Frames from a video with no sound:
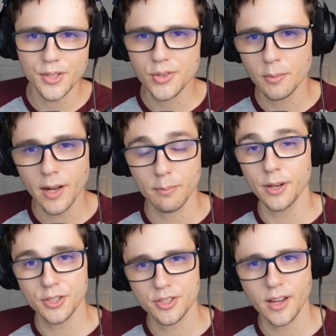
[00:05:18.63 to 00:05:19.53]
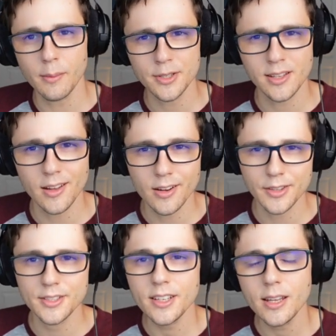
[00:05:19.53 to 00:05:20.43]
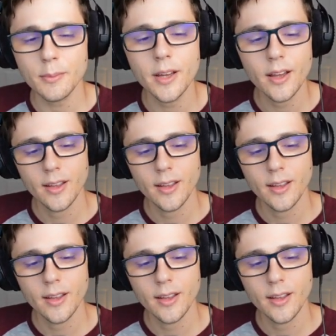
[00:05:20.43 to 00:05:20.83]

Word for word: So I brought a bunch of Sobbles along on the team,